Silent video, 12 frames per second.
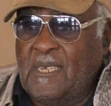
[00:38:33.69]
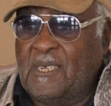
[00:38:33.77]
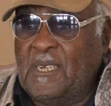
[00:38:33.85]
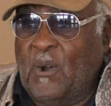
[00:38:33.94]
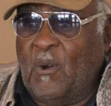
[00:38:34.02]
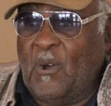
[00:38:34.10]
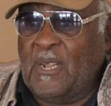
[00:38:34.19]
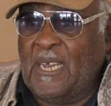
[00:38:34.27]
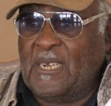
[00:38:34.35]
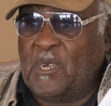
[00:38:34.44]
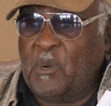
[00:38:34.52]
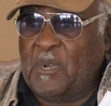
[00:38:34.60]
So all they
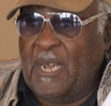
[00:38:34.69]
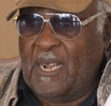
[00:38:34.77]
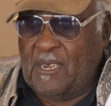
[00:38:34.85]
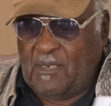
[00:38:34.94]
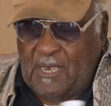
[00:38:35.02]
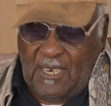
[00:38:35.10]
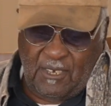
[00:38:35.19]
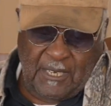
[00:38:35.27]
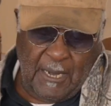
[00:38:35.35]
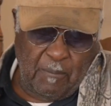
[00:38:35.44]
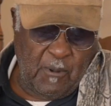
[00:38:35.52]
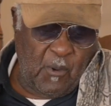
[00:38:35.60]
do there, they
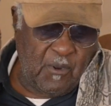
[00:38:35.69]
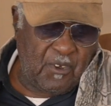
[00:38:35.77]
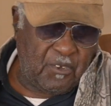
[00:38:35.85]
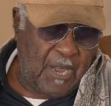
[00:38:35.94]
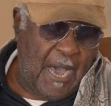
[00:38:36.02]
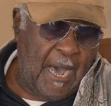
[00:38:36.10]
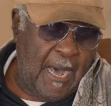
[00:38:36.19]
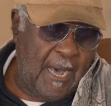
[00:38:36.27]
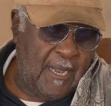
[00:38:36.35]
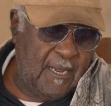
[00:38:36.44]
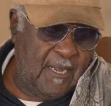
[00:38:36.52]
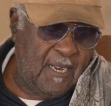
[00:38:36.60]
step on the
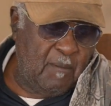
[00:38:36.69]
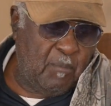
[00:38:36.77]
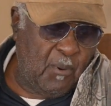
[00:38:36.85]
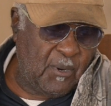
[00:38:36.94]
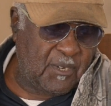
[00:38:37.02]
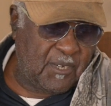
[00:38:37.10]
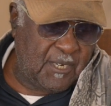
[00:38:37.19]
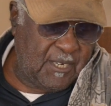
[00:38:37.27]
side and the bushes,